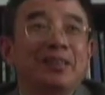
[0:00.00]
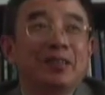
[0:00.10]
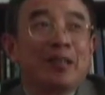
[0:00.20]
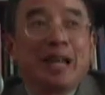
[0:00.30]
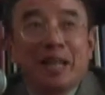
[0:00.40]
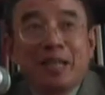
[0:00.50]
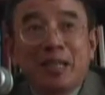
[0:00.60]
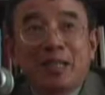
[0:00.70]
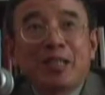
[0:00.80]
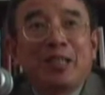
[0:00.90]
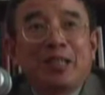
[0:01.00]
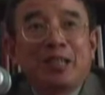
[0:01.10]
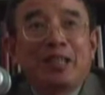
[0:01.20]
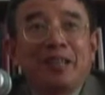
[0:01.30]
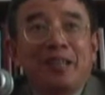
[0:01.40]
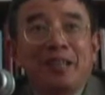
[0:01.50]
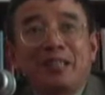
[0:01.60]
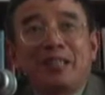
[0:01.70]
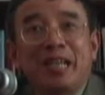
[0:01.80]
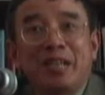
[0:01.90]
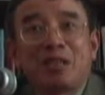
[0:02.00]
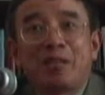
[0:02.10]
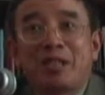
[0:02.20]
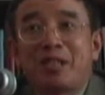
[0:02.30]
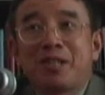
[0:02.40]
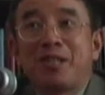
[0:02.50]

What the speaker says: localities here in the States which